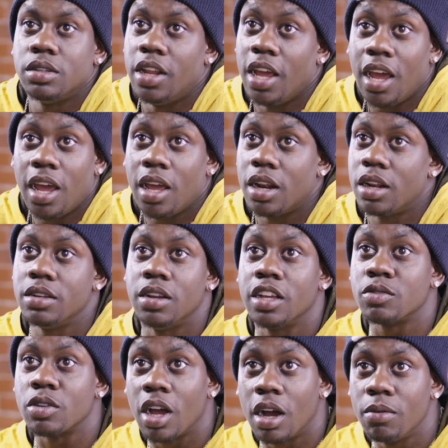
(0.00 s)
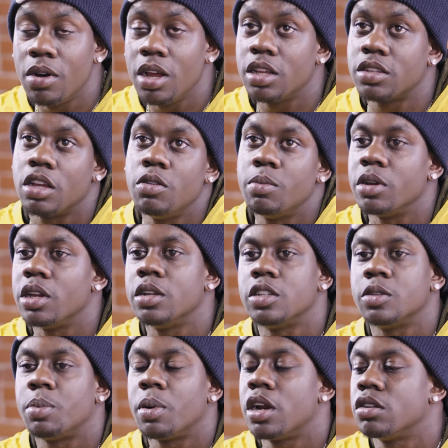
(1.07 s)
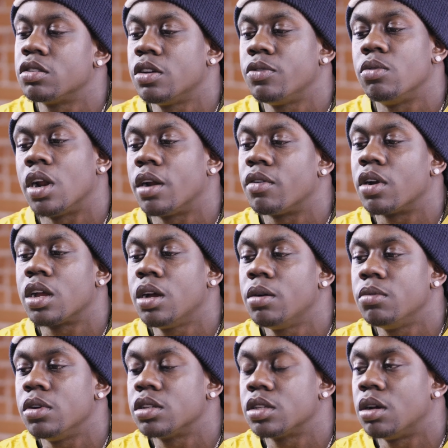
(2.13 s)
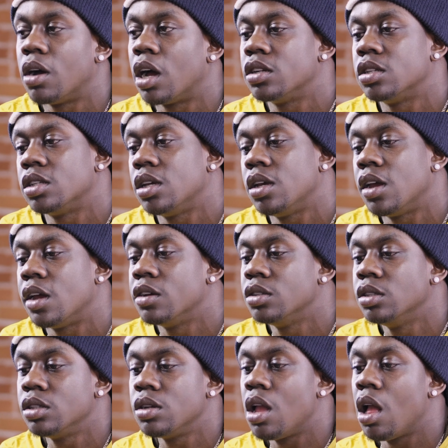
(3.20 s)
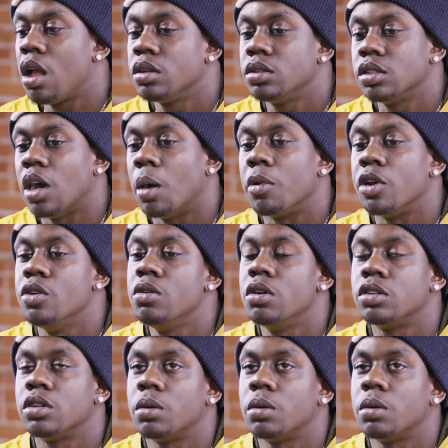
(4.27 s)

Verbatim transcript: dead. That's what come with it. So you, you just pay yourself whatever it come with. So I just said, I'm gonna do it.